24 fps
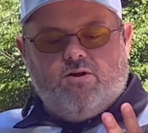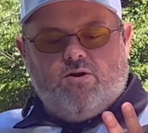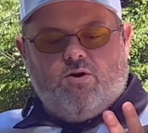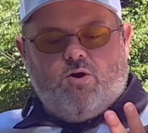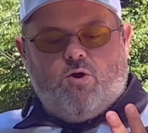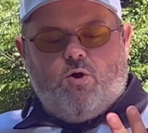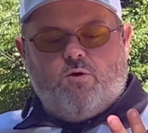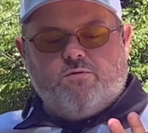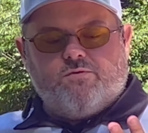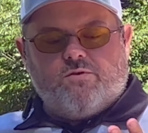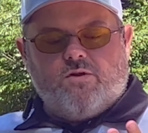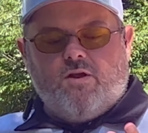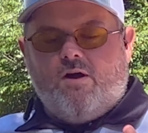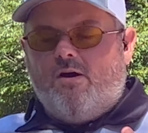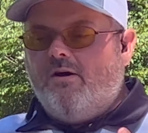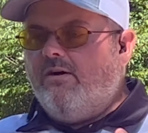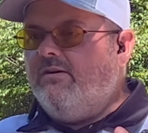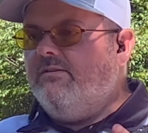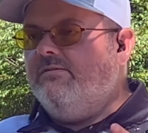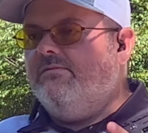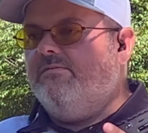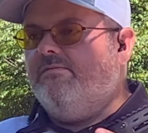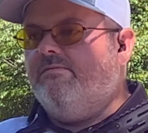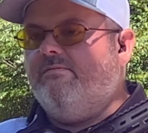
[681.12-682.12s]

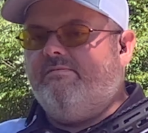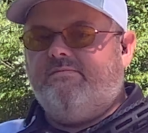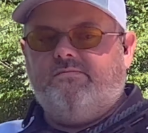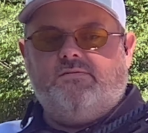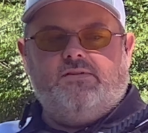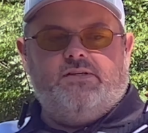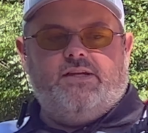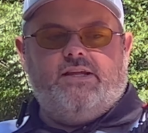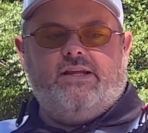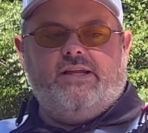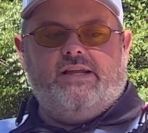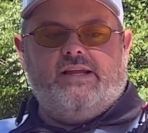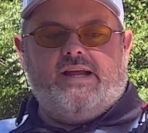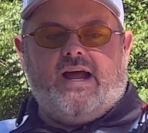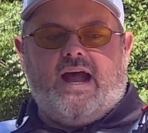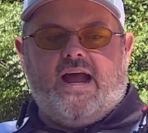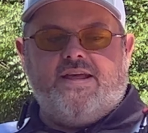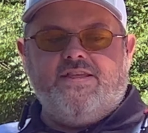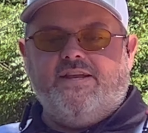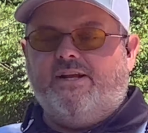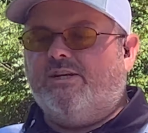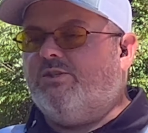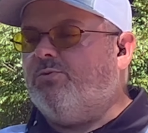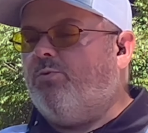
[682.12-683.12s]
Overall, I
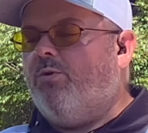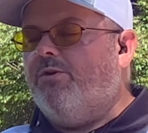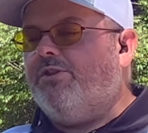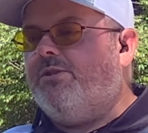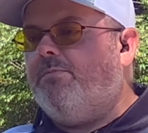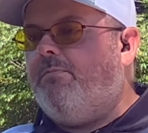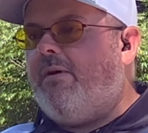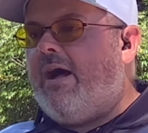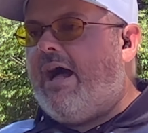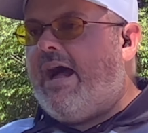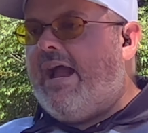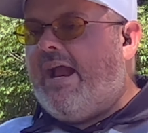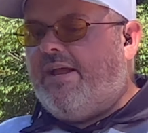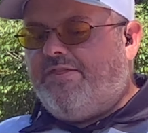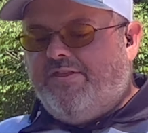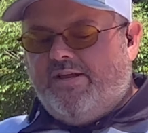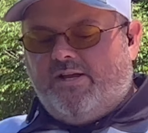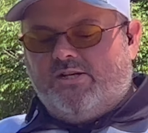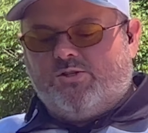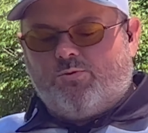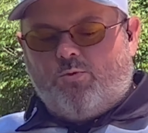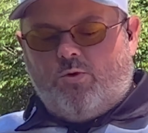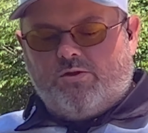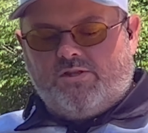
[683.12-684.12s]
think it's worth a buy. I think
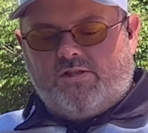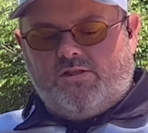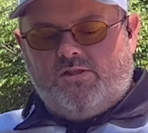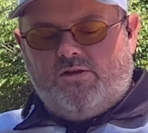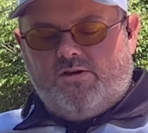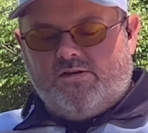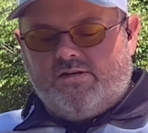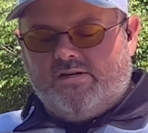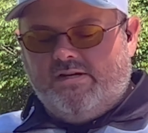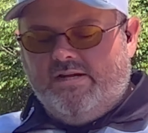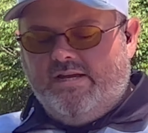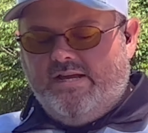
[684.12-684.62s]
it's worth a look.